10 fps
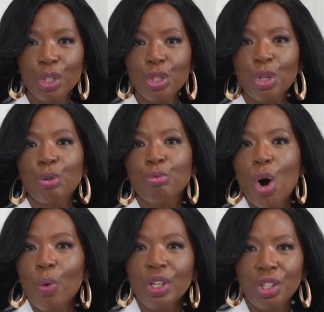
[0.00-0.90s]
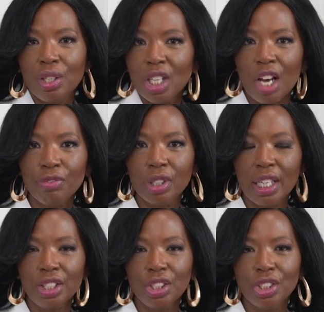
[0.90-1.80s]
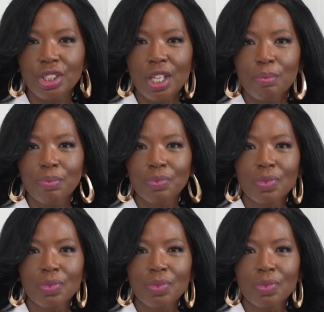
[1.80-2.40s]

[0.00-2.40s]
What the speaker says: to grow in your love relationship?